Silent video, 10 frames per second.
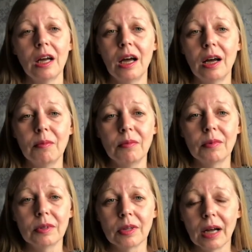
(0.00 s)
um,
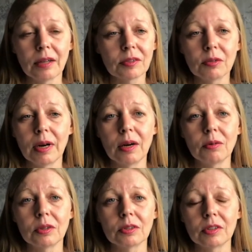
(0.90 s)
ask
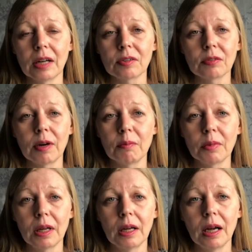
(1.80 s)
around, ask
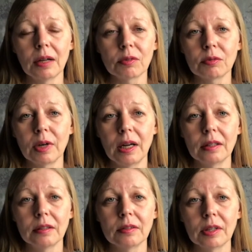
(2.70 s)
family, ask
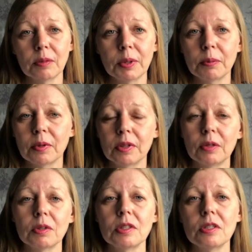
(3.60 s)
friends, tell people that
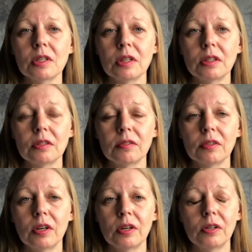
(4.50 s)
you're wanting to learn to
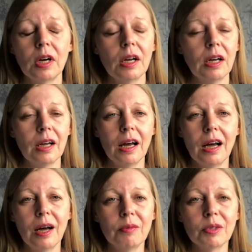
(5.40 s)
sew.
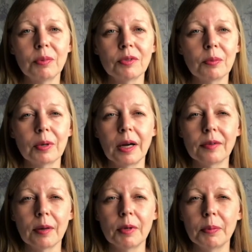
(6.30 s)
Um, you'll be
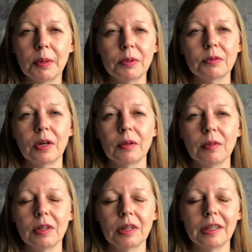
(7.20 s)
surprised how many people have got
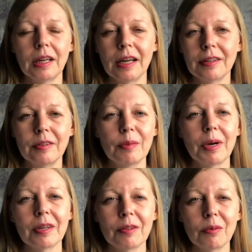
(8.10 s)
them lurking either in the
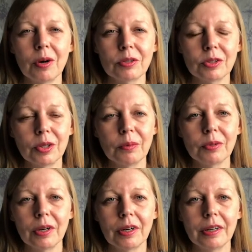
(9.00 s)
back of the wardrobes
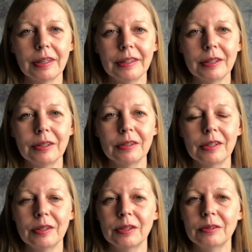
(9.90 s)
or in the
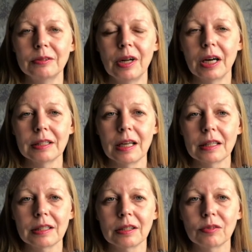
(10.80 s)
in the at
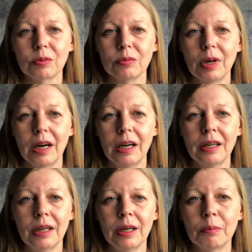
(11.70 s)
attic somewhere,
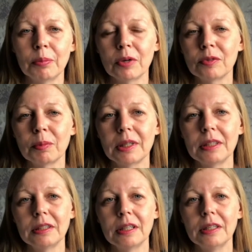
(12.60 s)

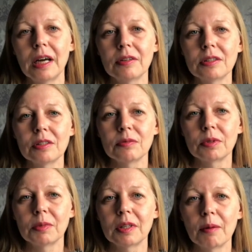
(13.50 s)
possibly inherited
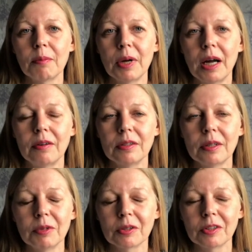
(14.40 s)
from a grandparent.
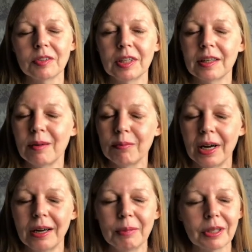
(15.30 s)
I'm not going to say
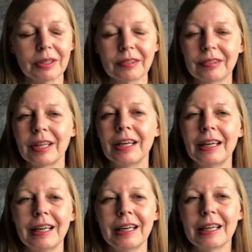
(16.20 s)
grandma because
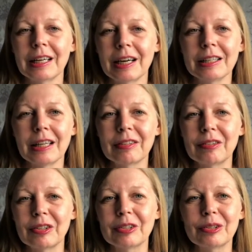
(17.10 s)
granddad
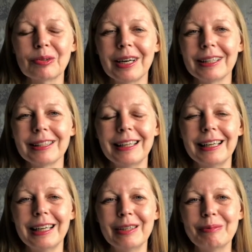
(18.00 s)
sewed as well,
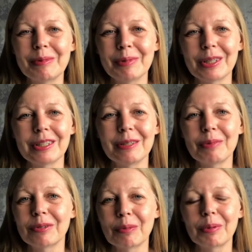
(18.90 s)
um, but you'd
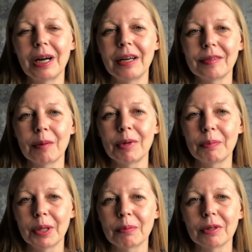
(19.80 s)
be surprised how many
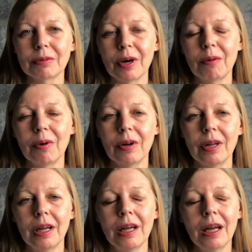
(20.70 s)
people have got one.
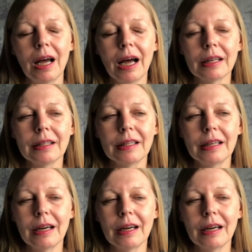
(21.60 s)
And